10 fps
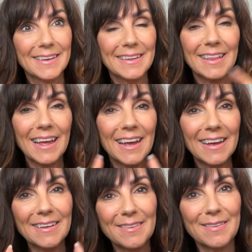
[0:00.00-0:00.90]

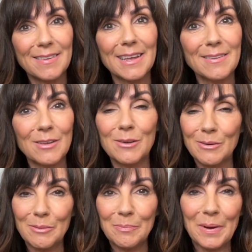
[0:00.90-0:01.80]
Thanks, see you
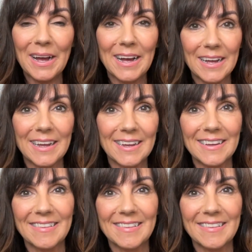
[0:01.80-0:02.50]
soon, bye.